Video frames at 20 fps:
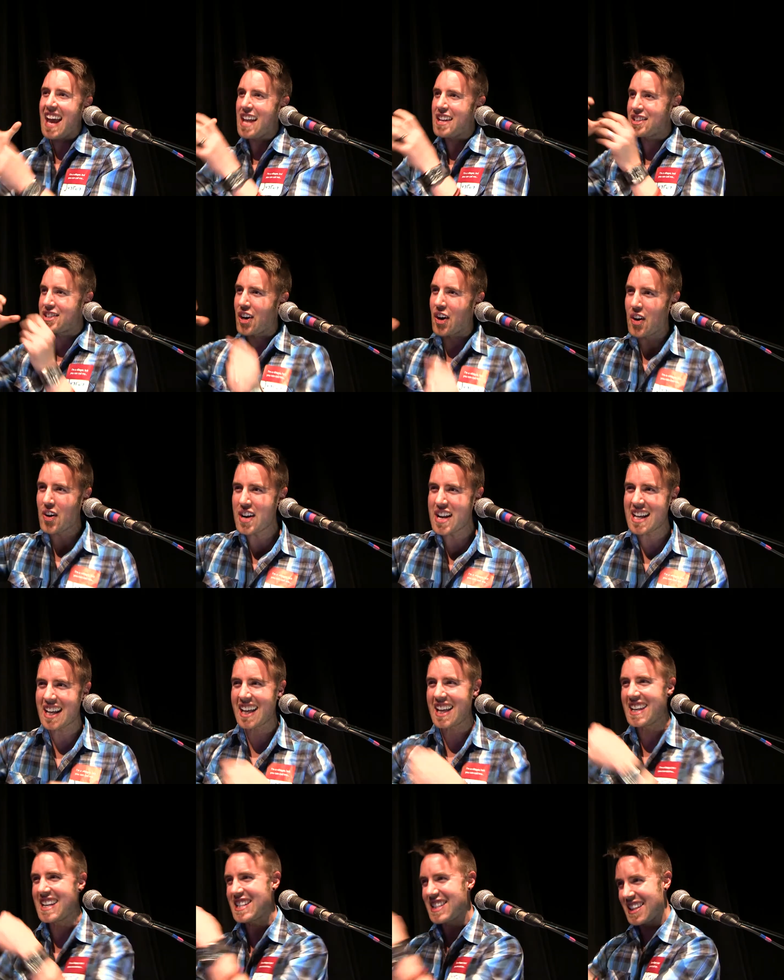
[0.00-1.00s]
and turning
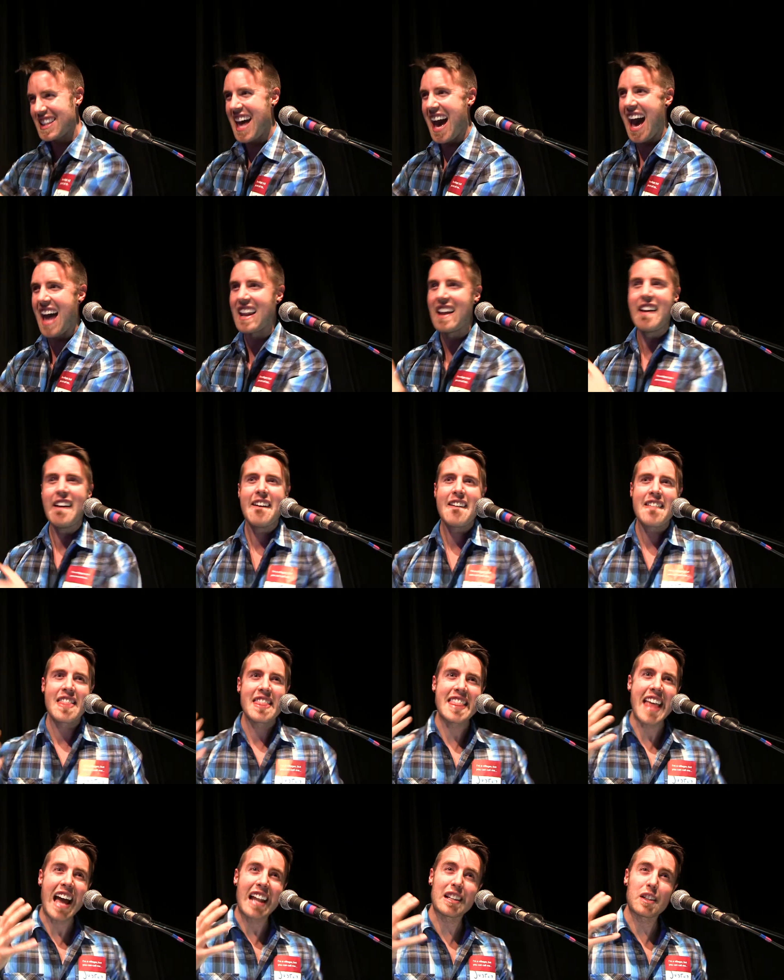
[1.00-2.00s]
into that,
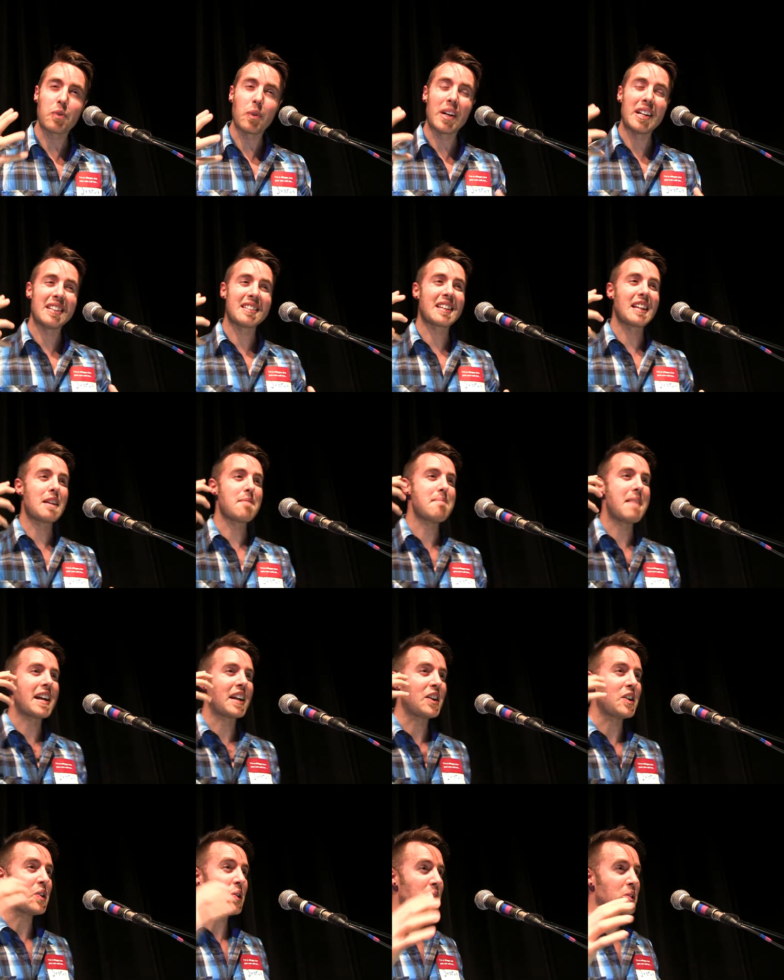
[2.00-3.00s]
that is what is going to
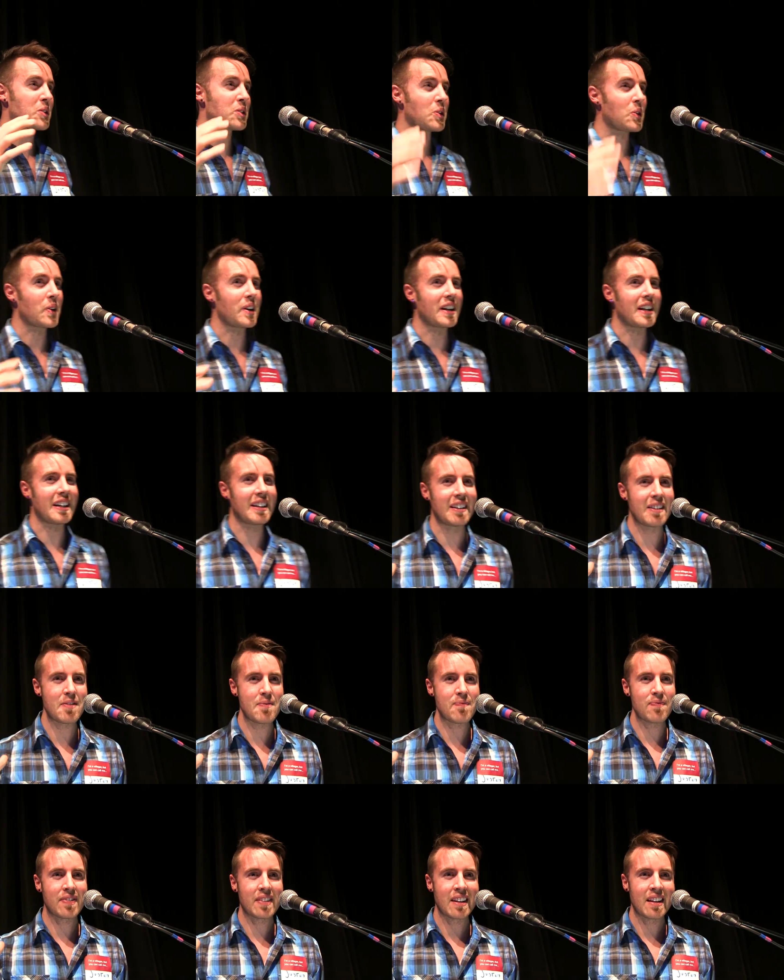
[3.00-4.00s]
make your story
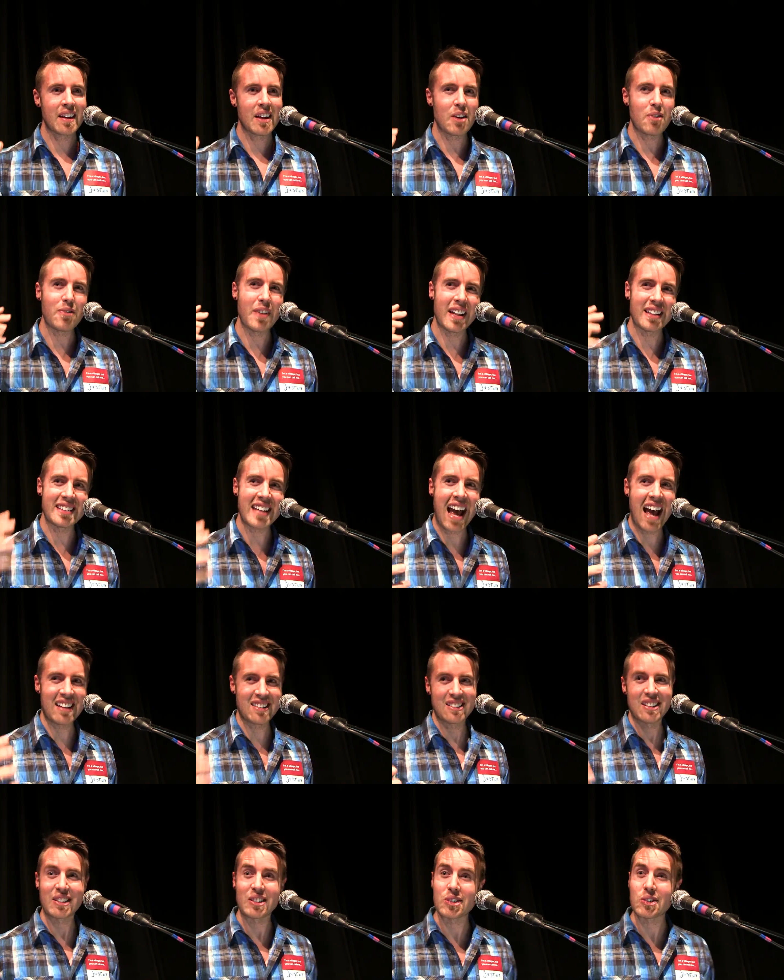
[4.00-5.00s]
a
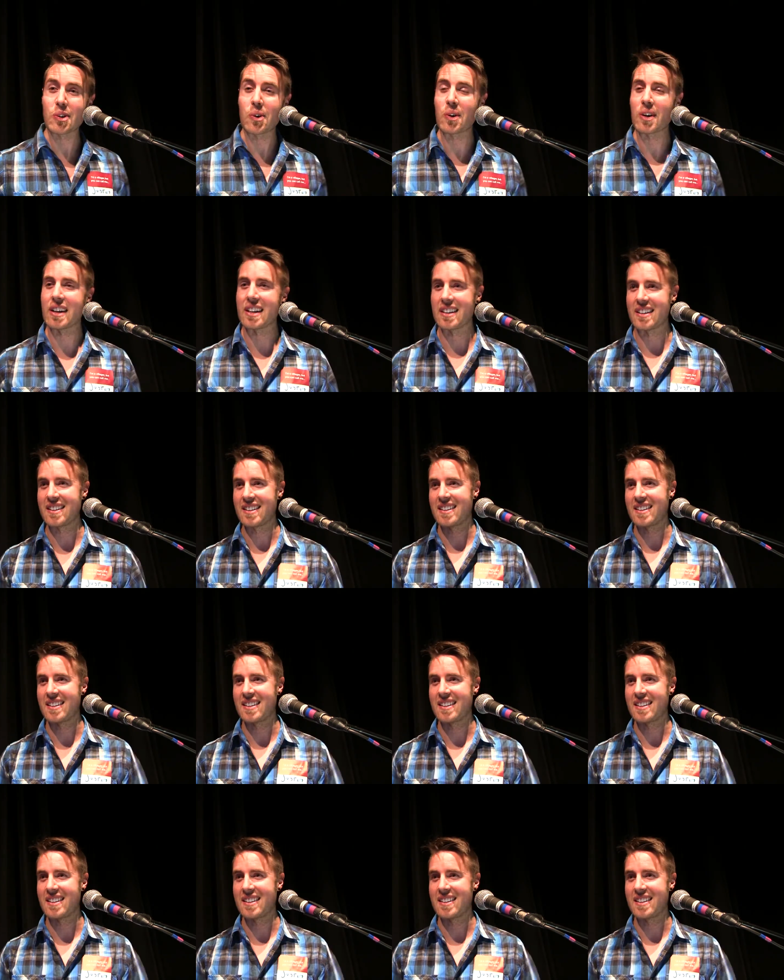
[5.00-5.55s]
fantastic story.